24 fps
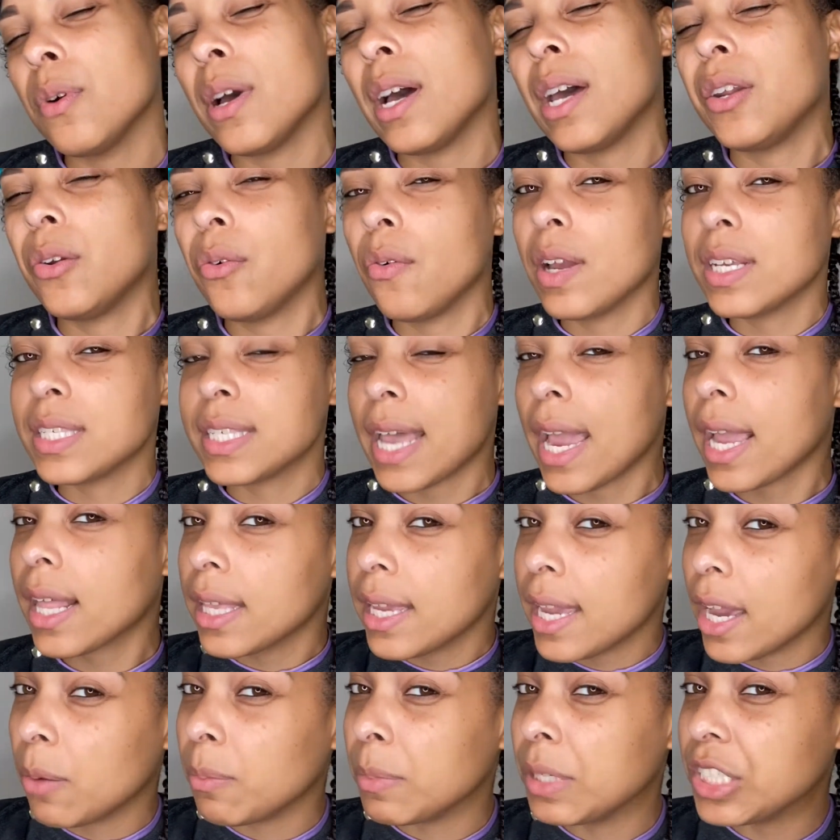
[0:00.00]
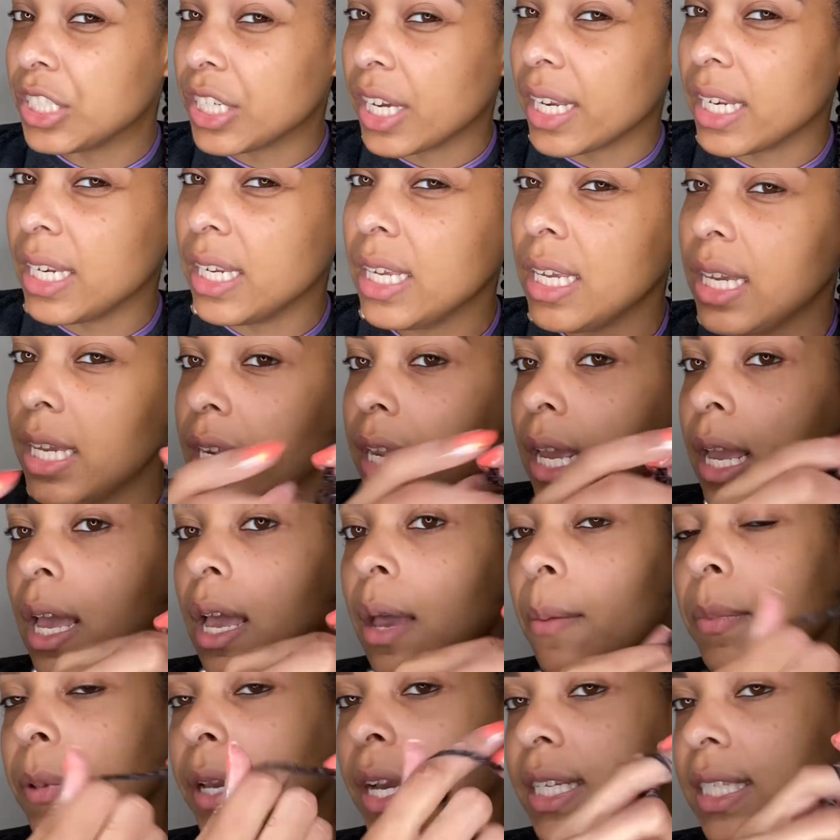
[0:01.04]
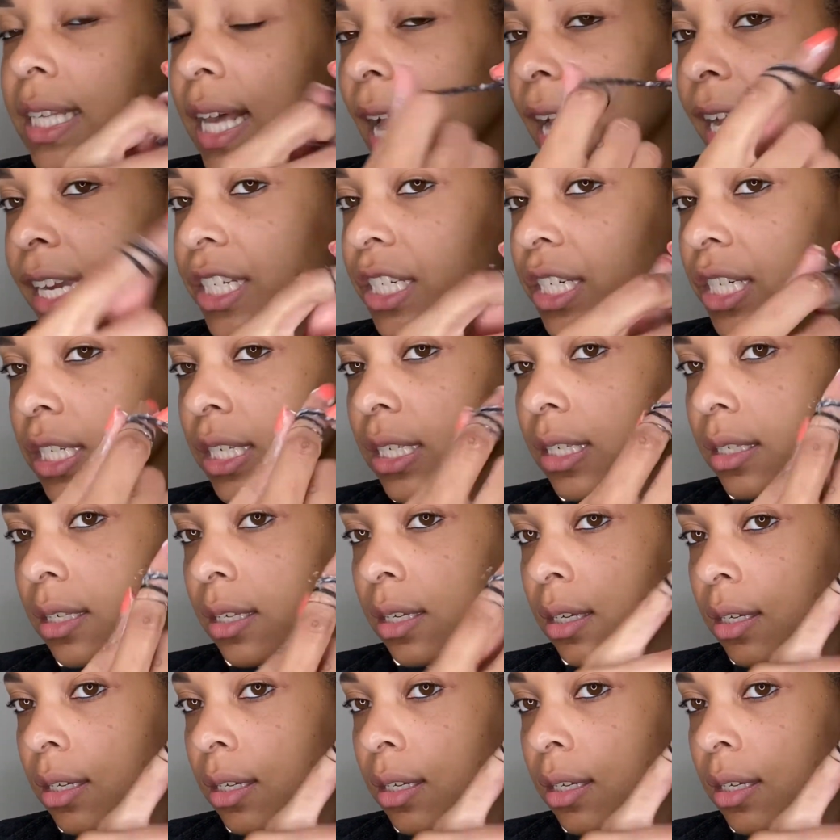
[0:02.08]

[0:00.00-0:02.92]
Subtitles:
I know exactly how much I need because I just,